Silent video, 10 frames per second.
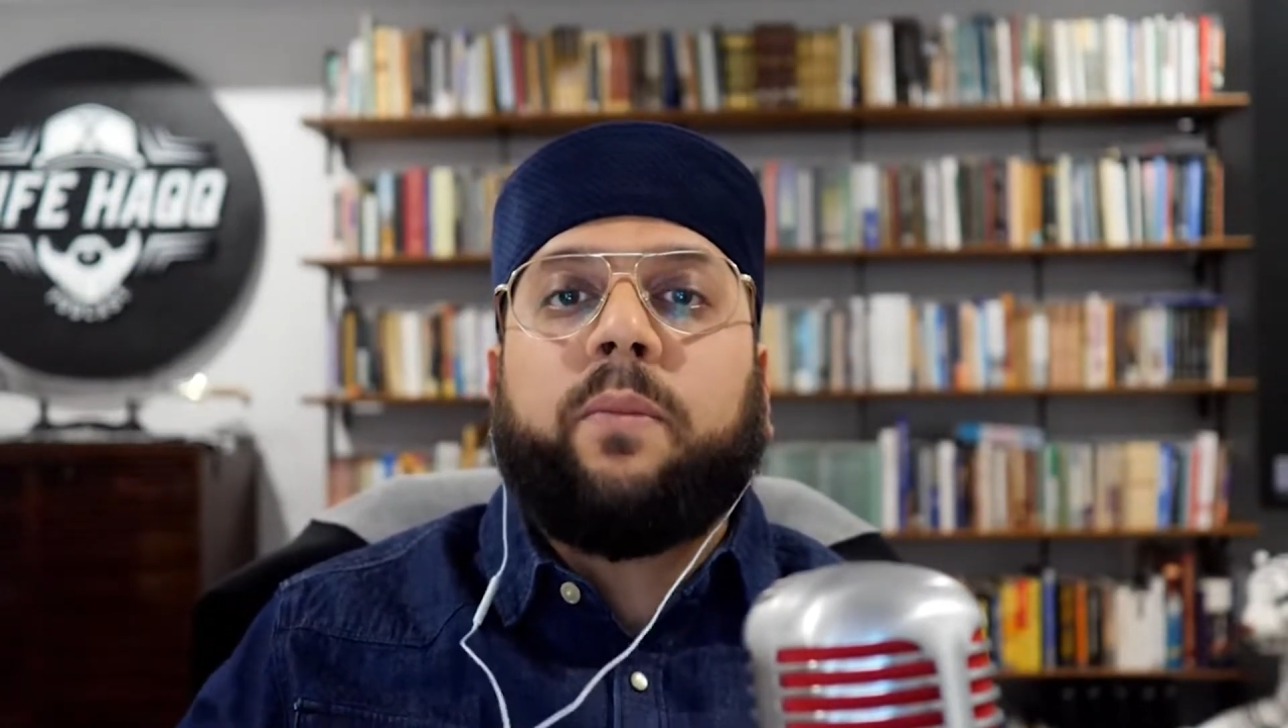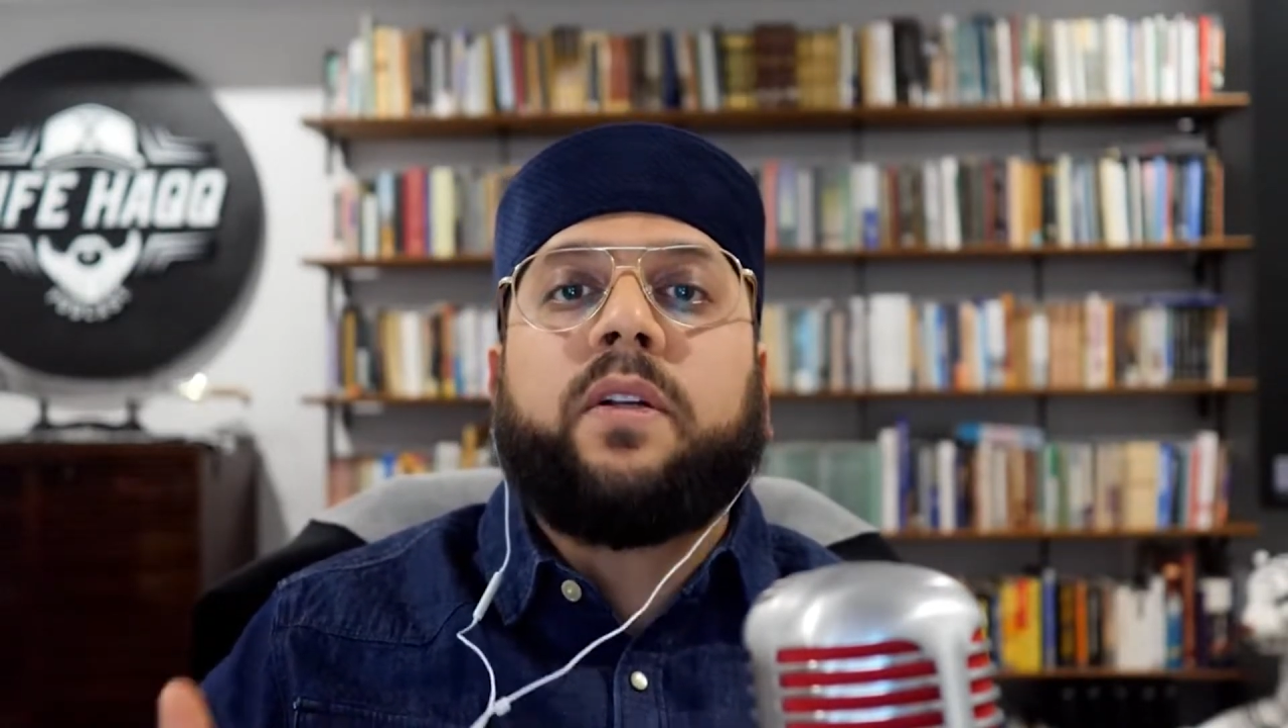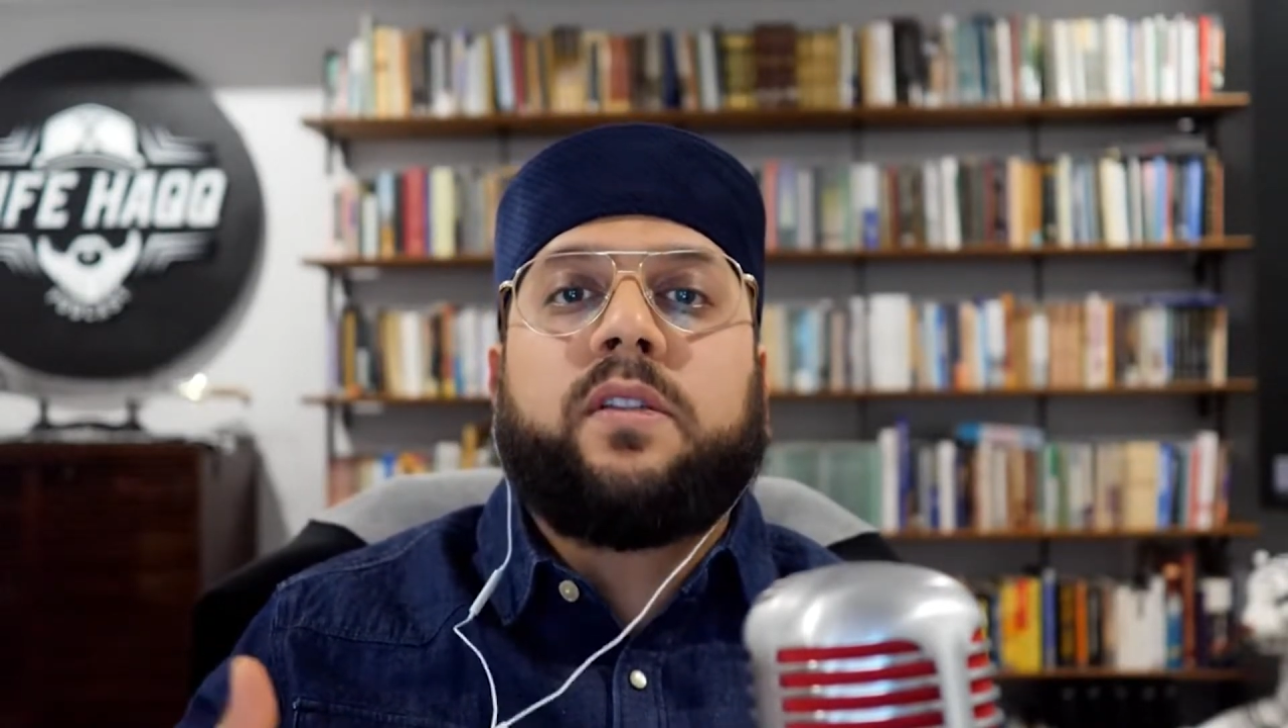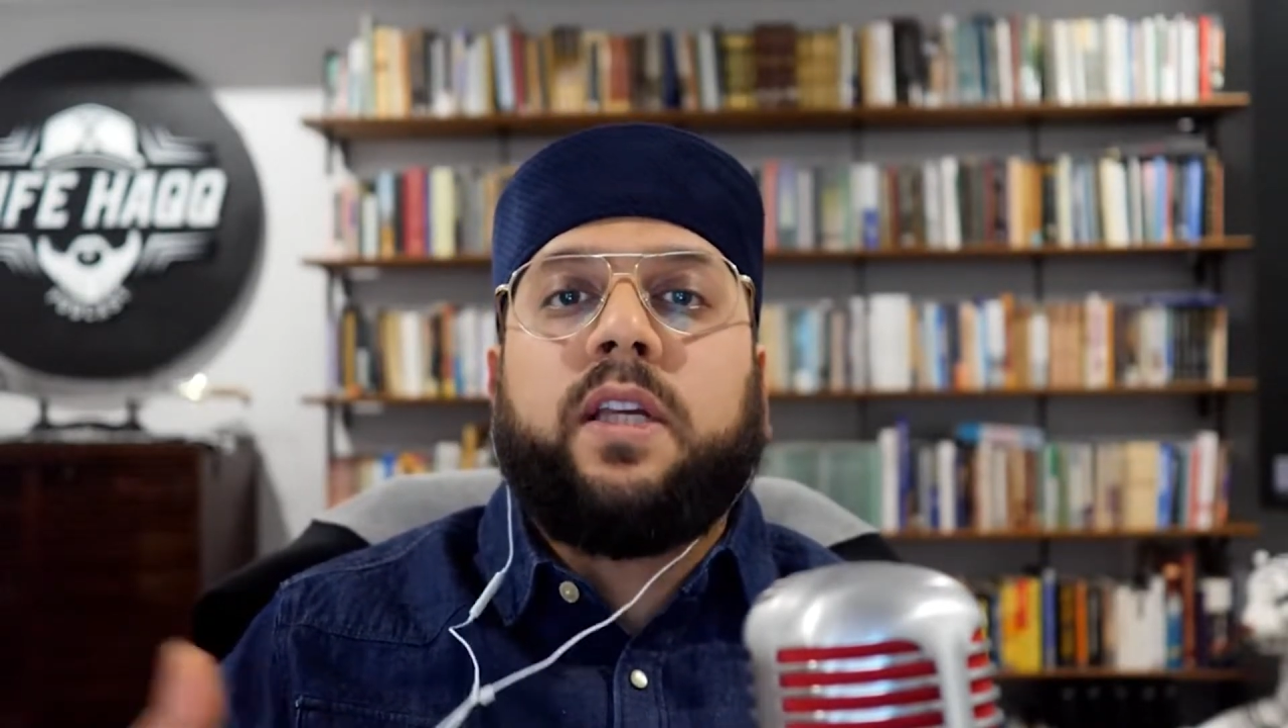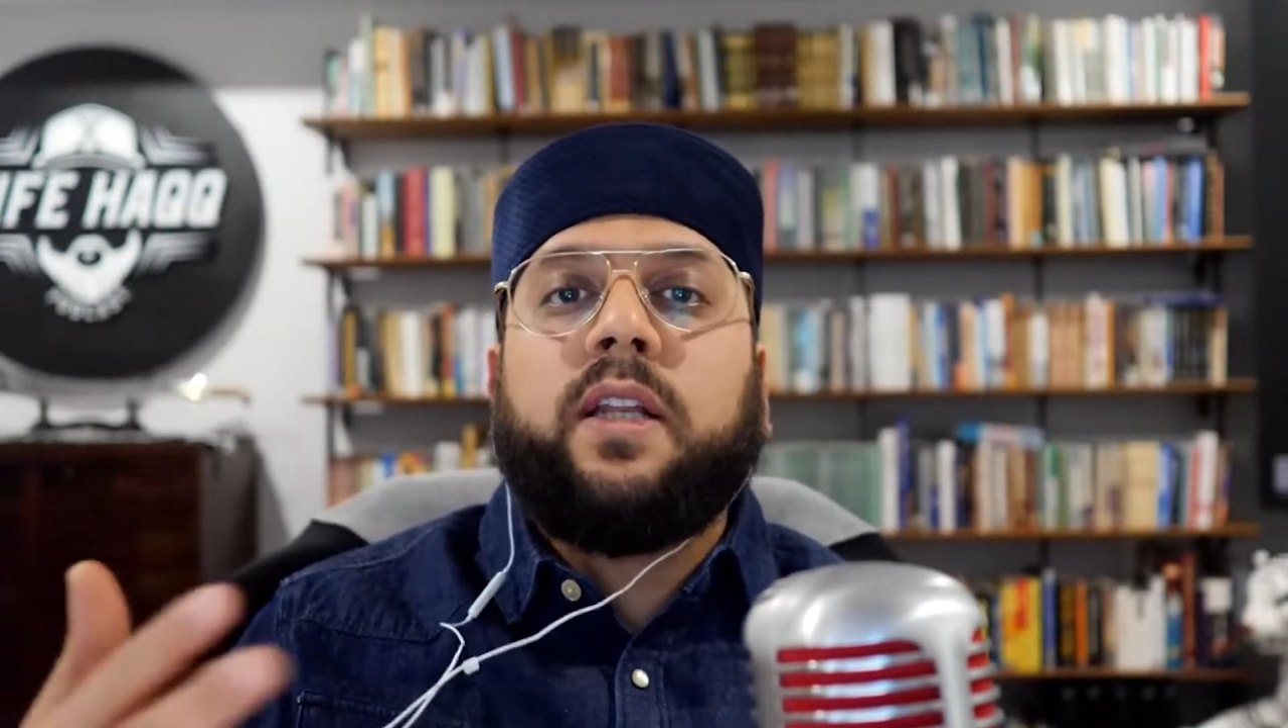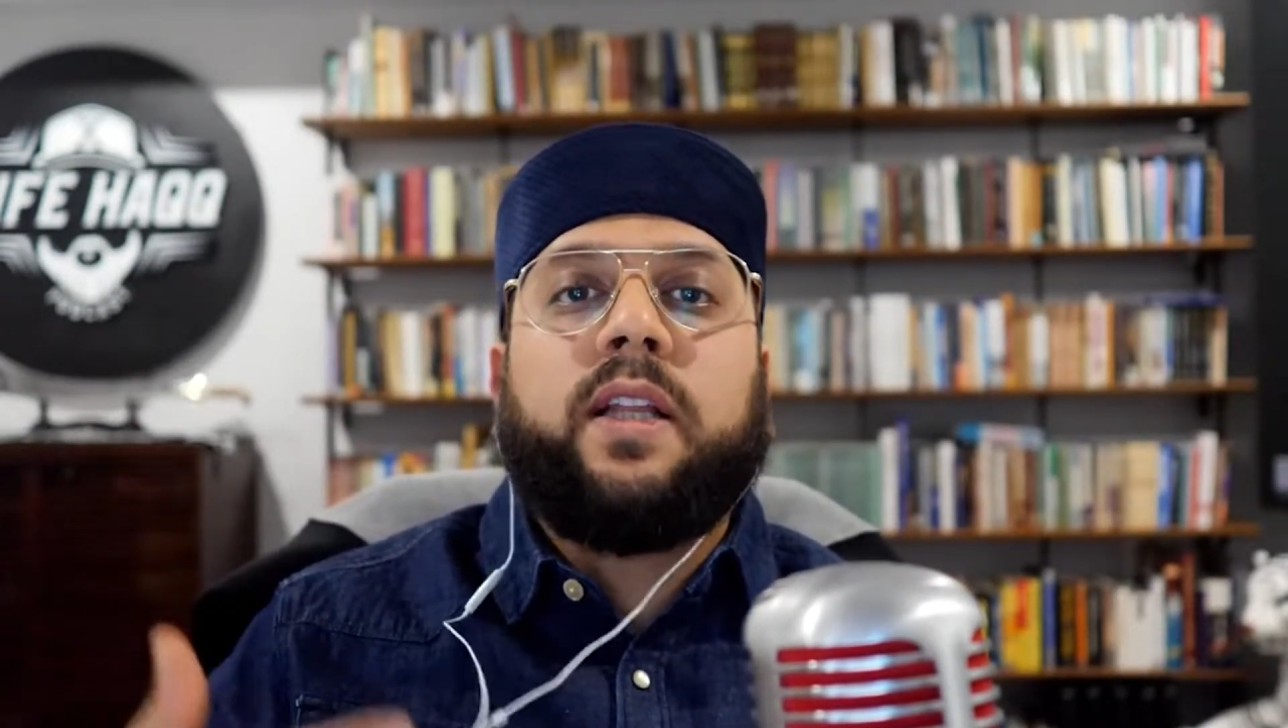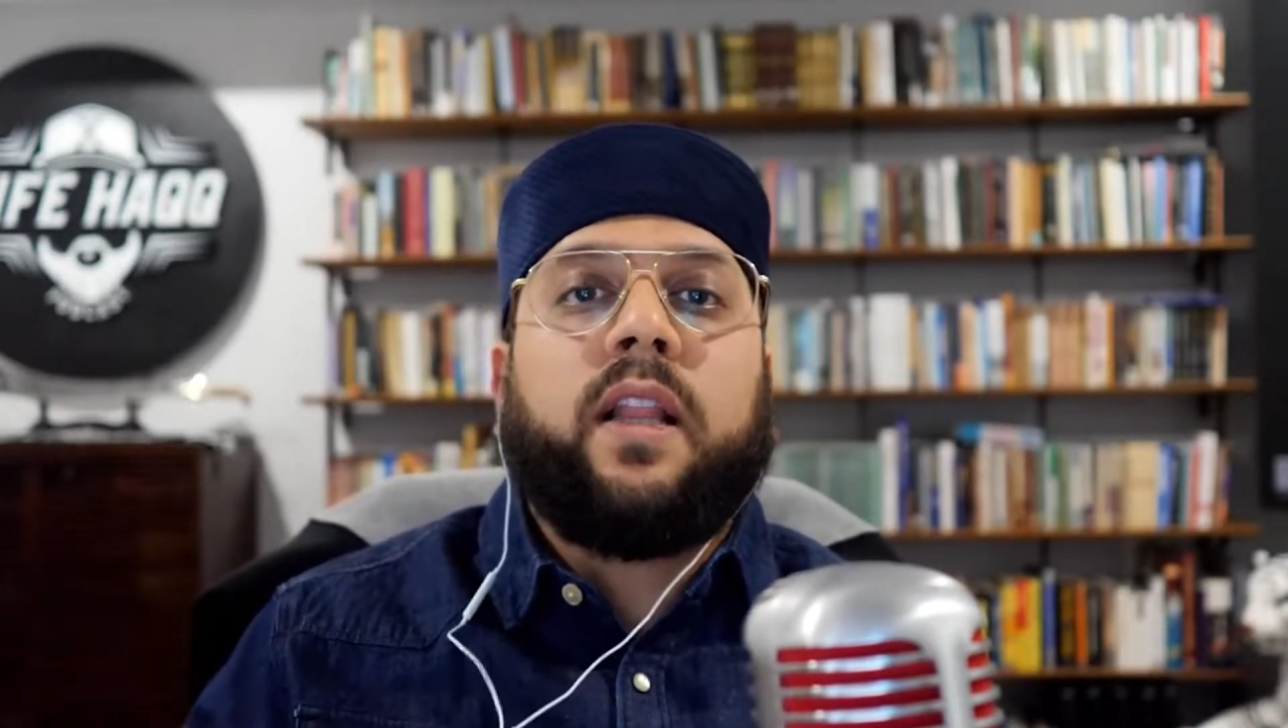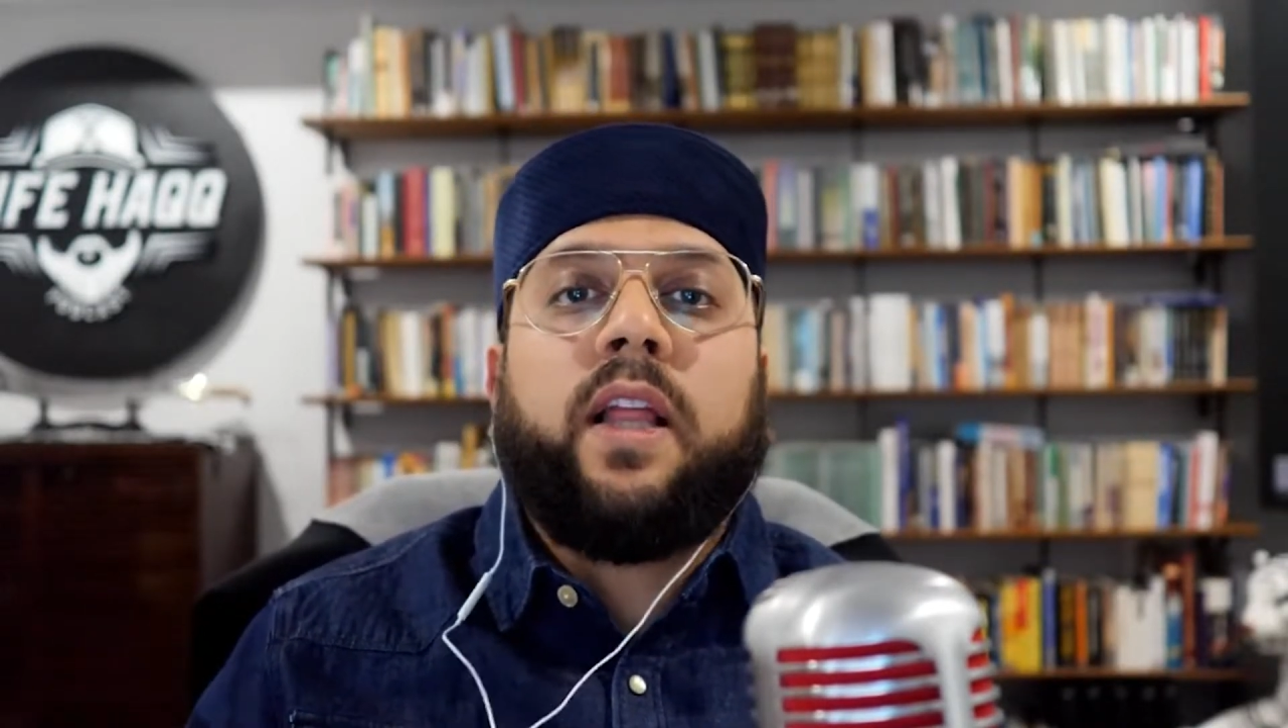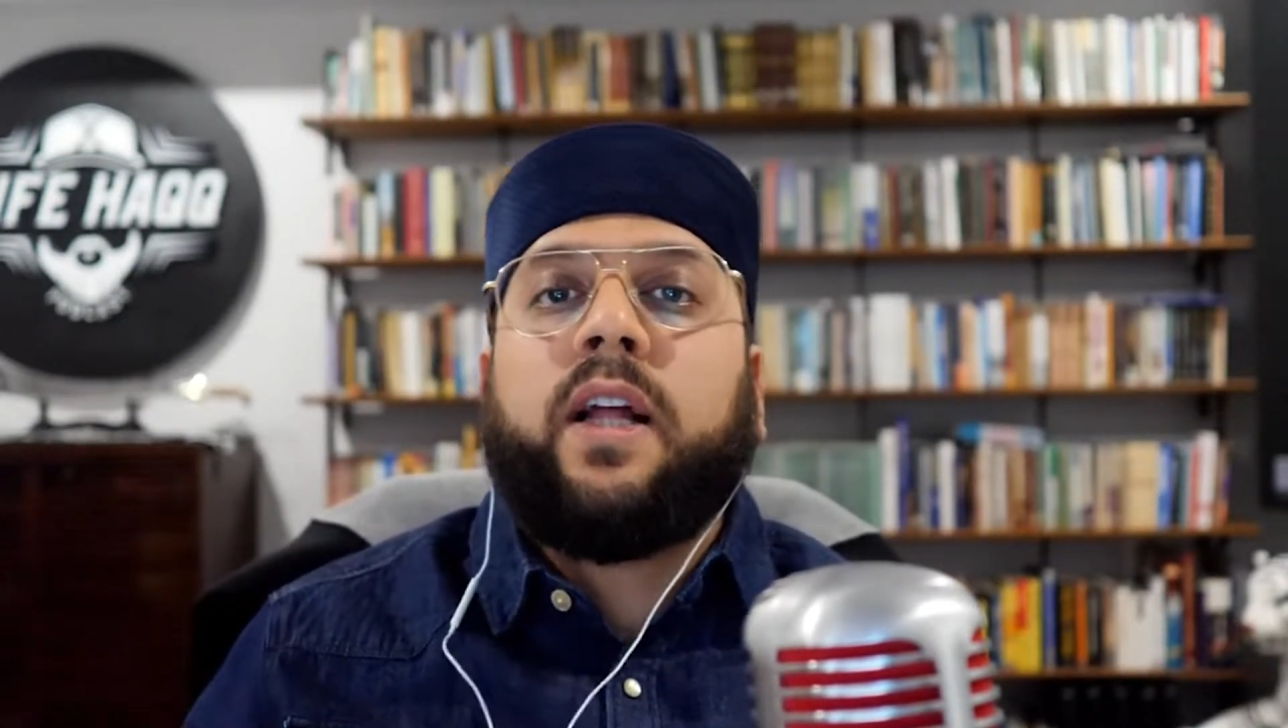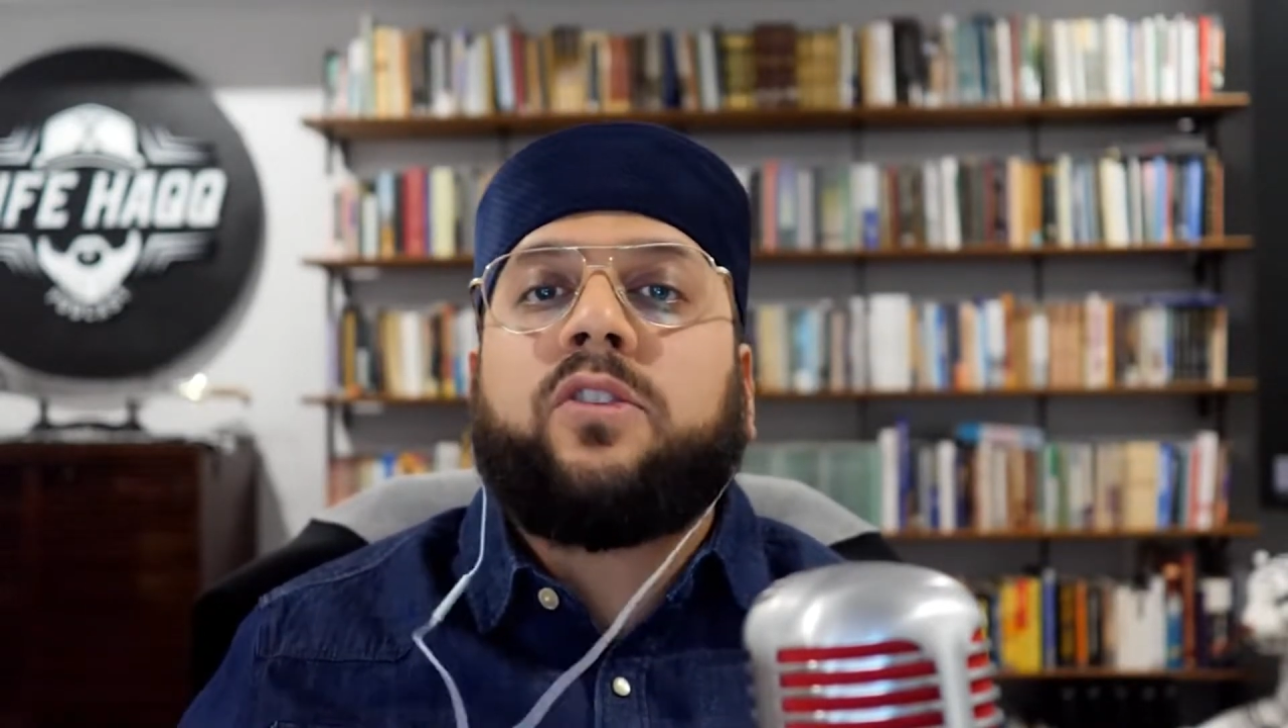conceding that land,